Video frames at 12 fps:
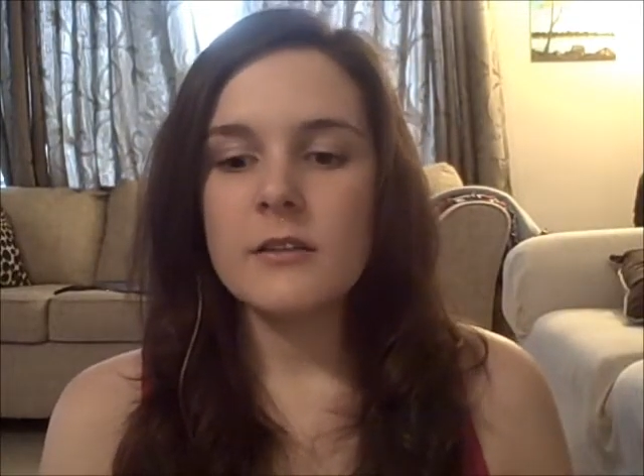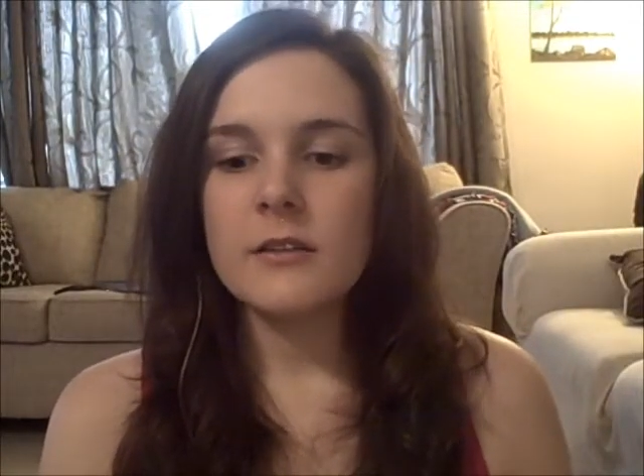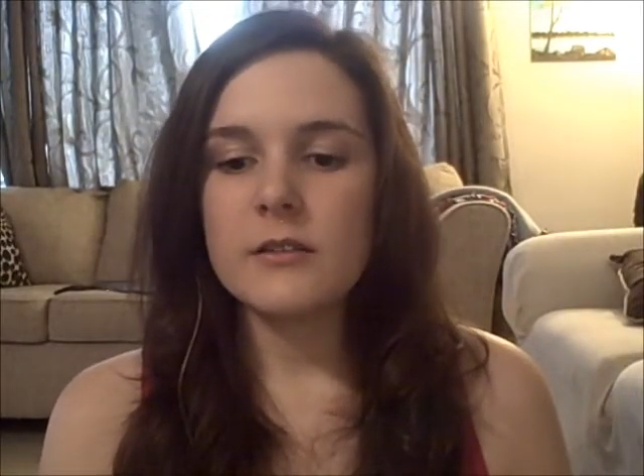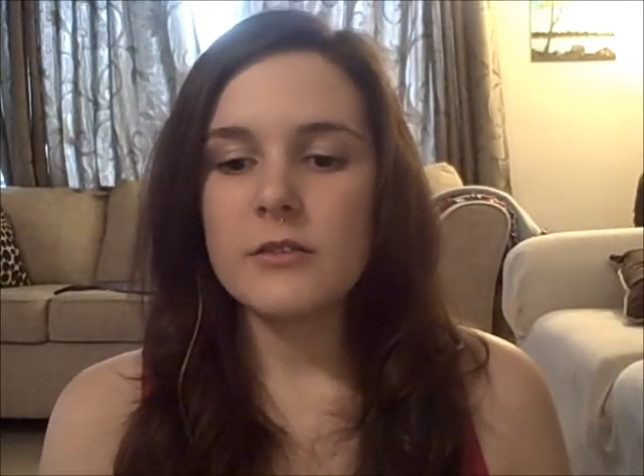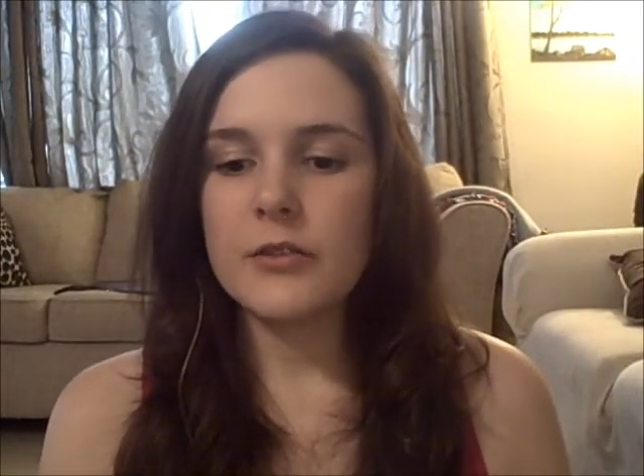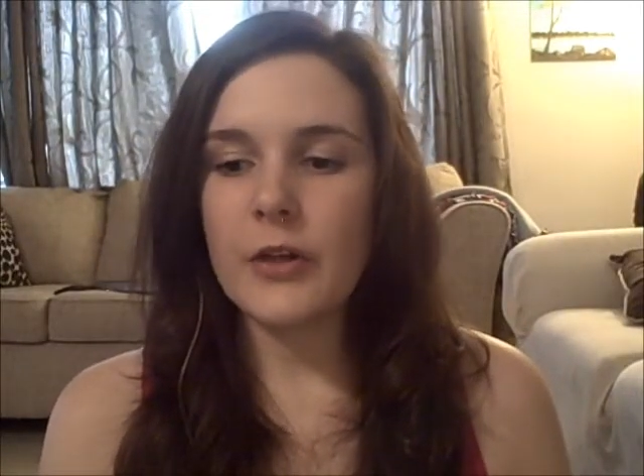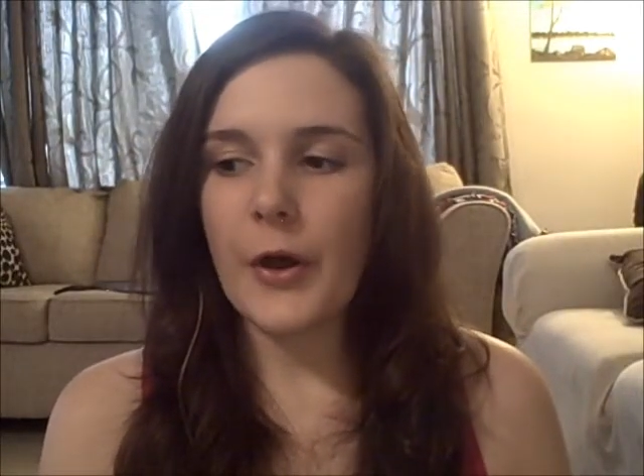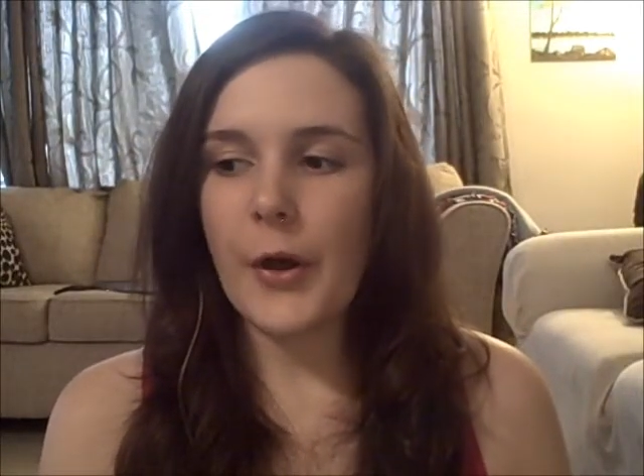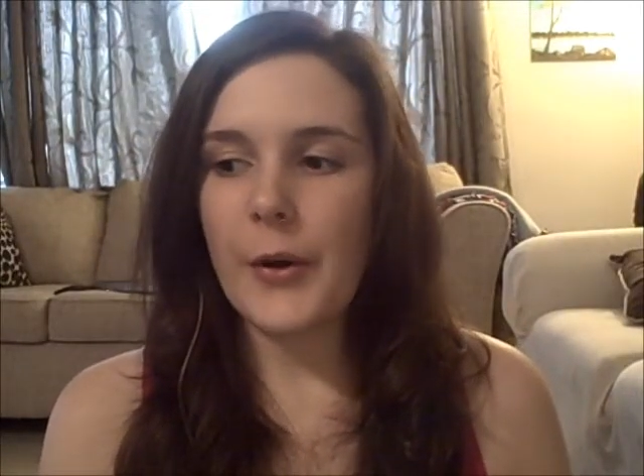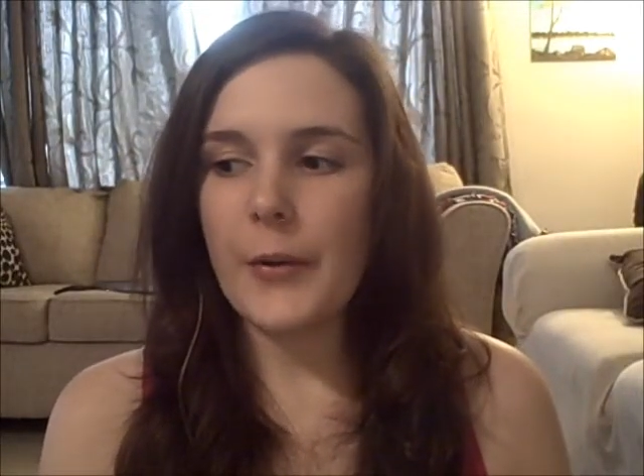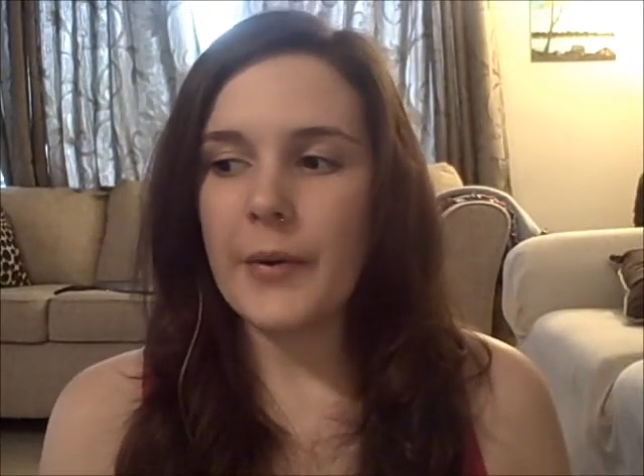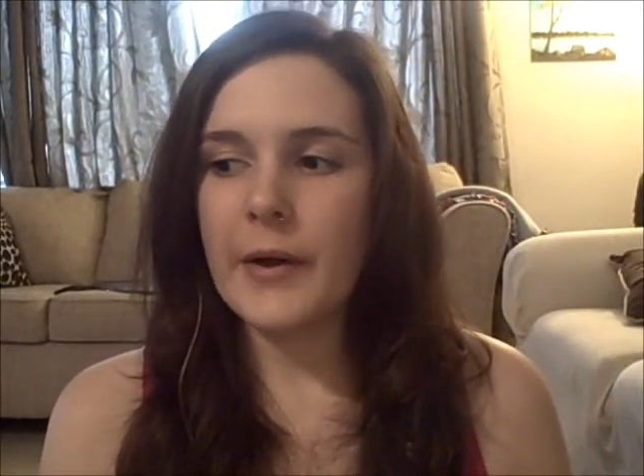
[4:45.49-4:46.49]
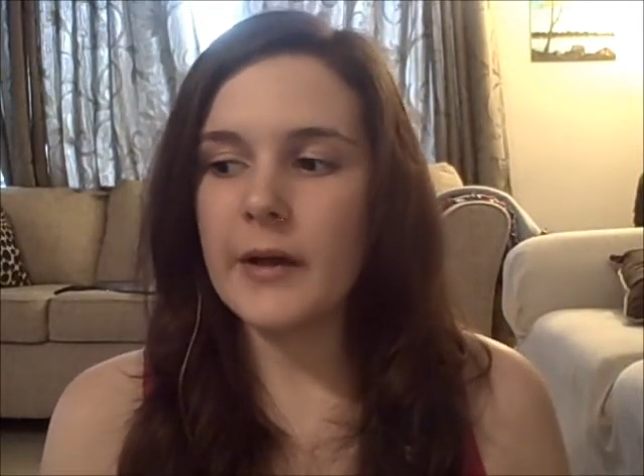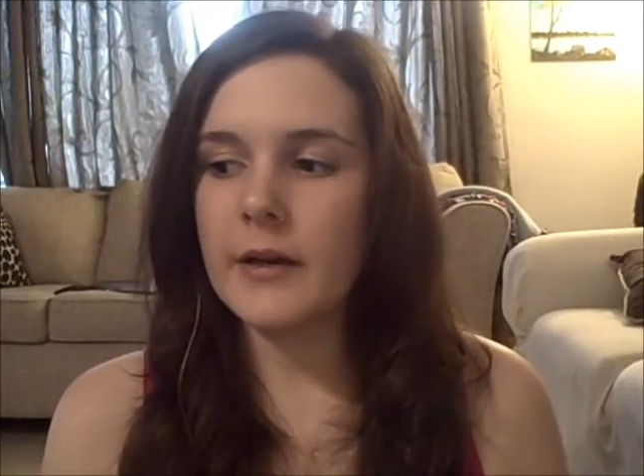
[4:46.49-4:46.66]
So